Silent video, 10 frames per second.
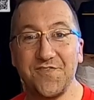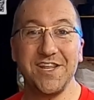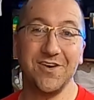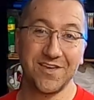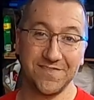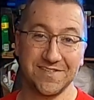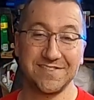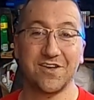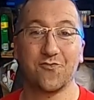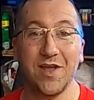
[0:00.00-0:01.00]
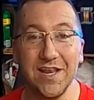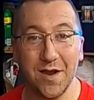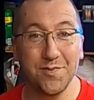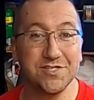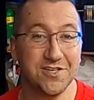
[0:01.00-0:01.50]
video gives us a great
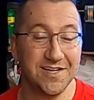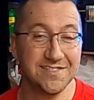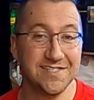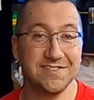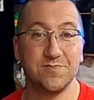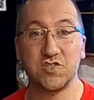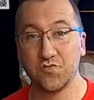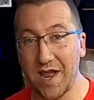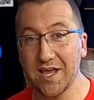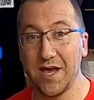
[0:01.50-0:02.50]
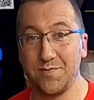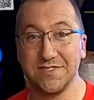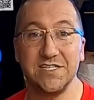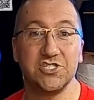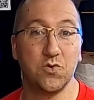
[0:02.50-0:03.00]
opportunity to see some direct
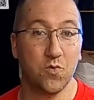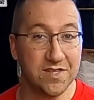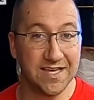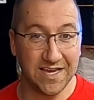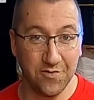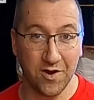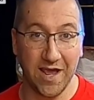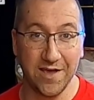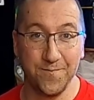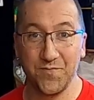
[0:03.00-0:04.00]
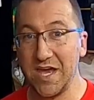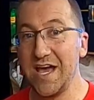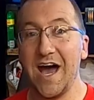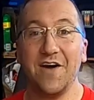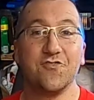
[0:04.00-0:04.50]
competition with the E-Ray.
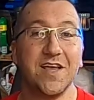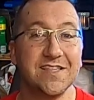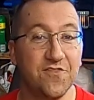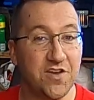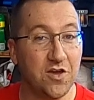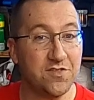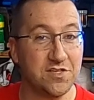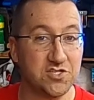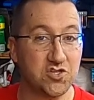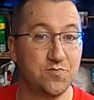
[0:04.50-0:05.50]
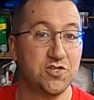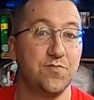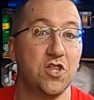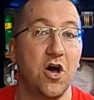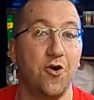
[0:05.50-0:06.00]
I've linked the video in the description
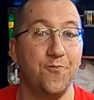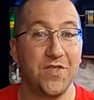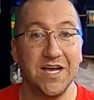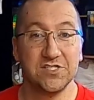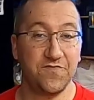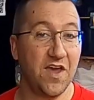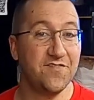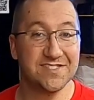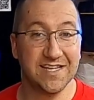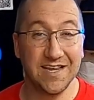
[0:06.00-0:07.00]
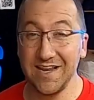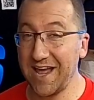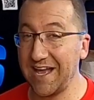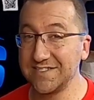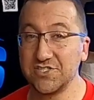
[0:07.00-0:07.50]
below, so if you haven't seen it,
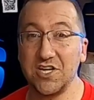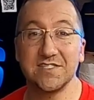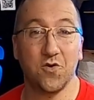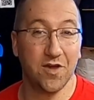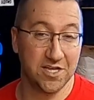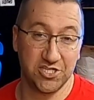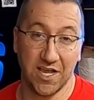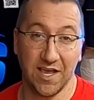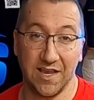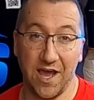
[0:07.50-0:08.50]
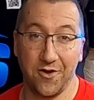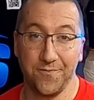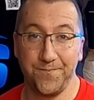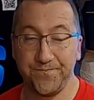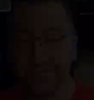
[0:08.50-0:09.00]
I suggest going and checking it
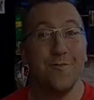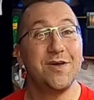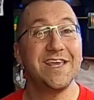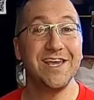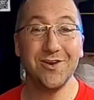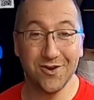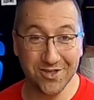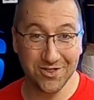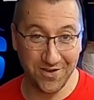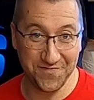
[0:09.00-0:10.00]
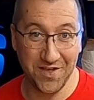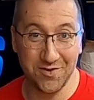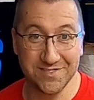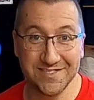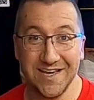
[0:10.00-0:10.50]
out. But here are the cliff
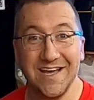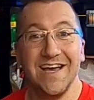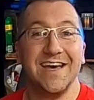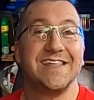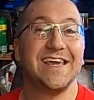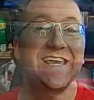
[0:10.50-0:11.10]
notes. The